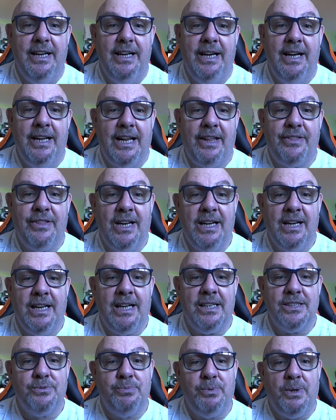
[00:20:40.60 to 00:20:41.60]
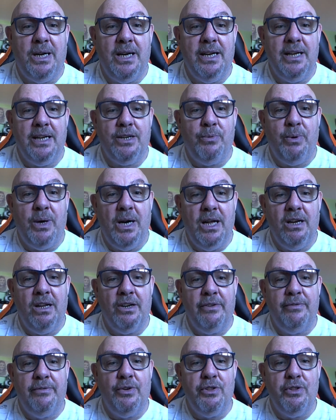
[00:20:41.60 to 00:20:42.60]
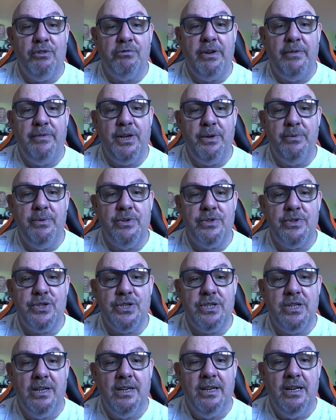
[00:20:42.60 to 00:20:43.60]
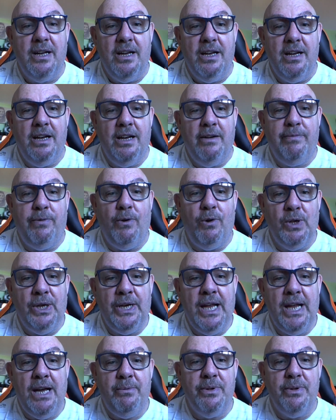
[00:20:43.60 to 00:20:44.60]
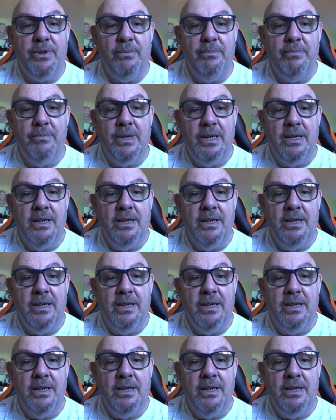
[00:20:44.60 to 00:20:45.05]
And I think that's why quite a lot of other reviewers are falling out with them.